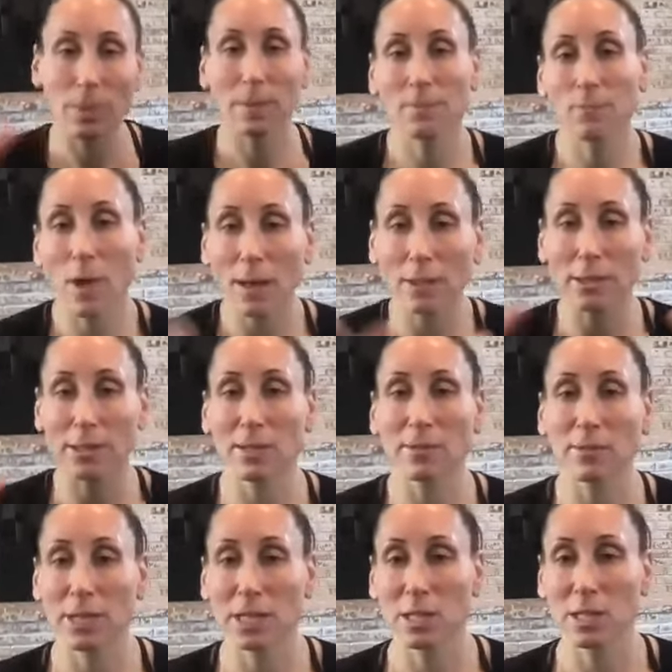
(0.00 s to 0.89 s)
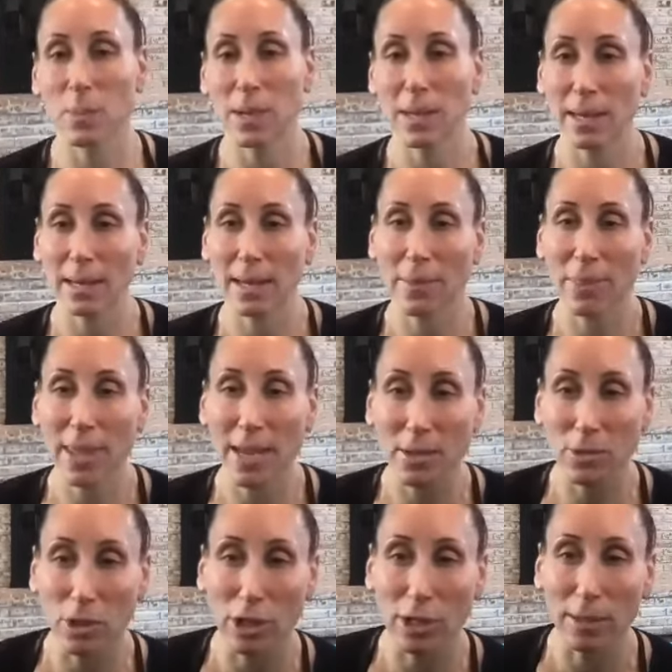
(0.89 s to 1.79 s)
relatively speaking.
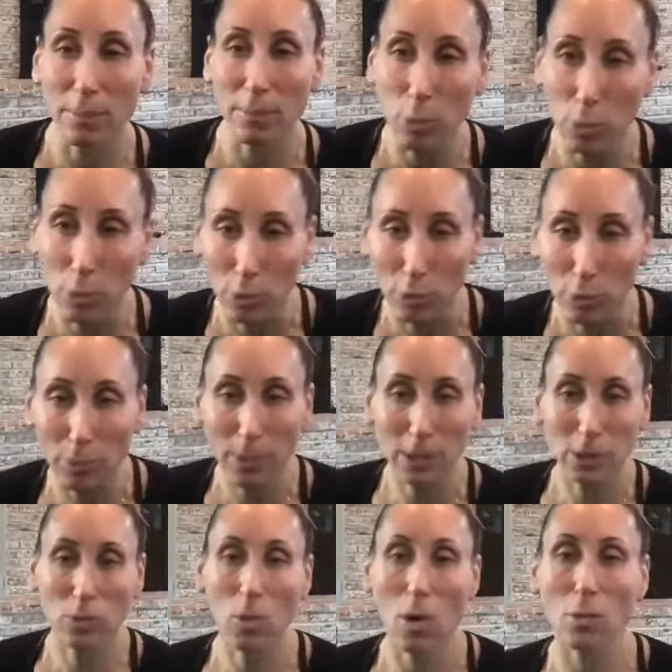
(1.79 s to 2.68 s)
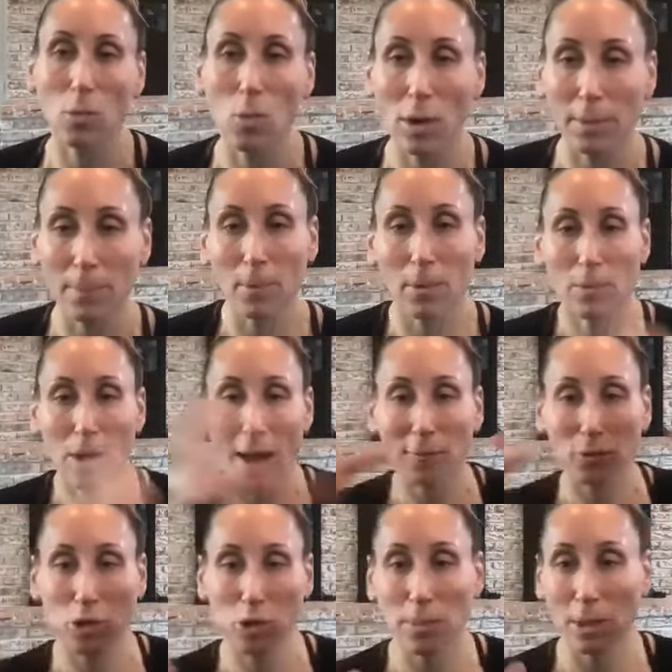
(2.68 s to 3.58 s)
Things are going to move, but you won't want to
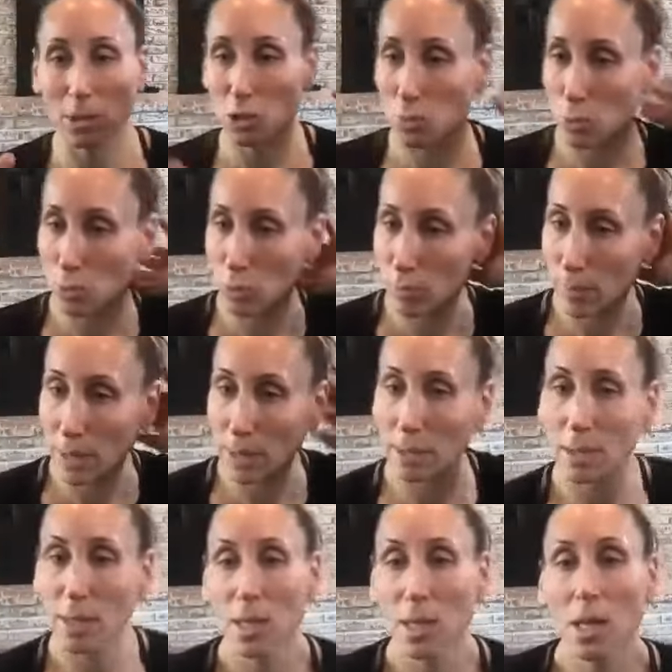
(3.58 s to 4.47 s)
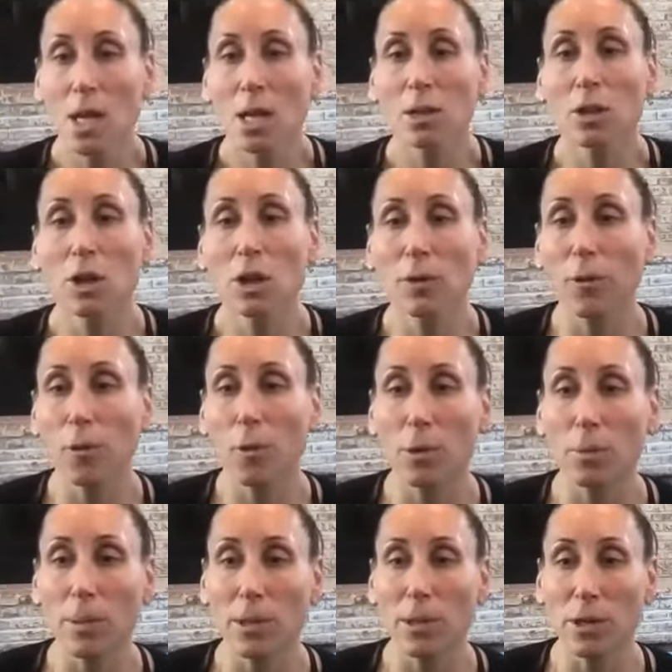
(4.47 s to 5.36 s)
have too much movement. Look
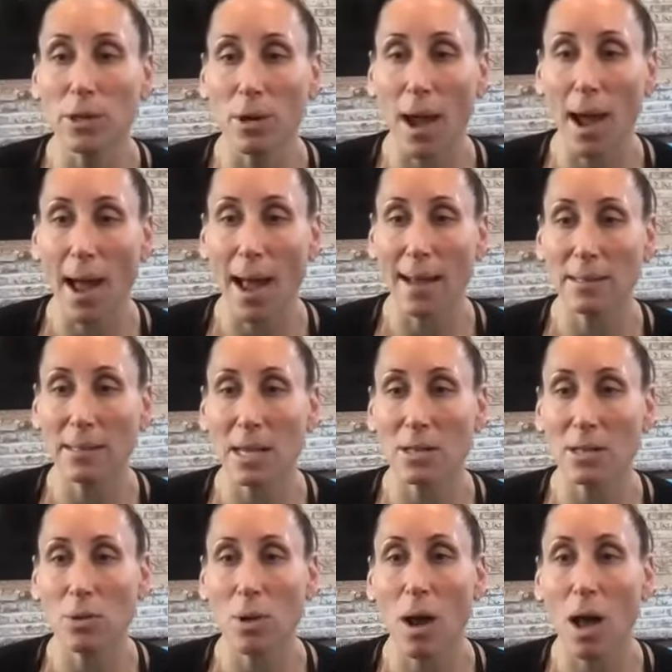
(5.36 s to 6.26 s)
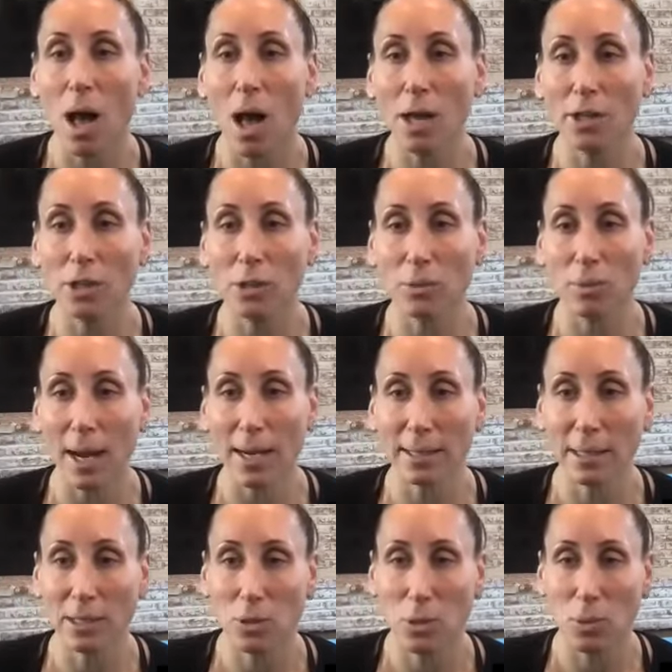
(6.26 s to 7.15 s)
forward with your eyes as you hug your
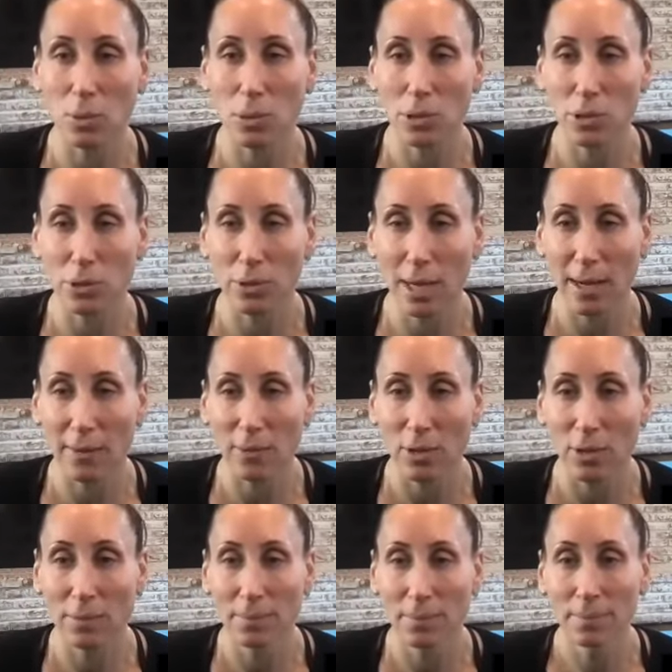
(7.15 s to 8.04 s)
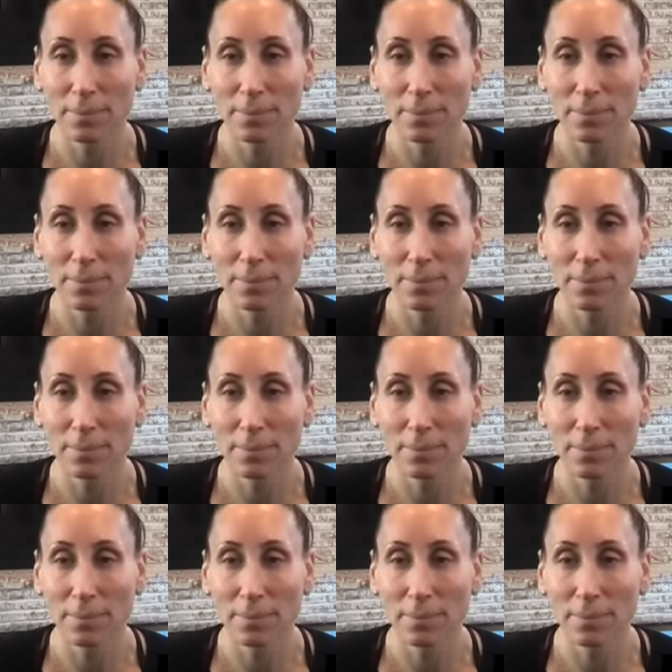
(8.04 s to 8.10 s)
right knee towards your navel.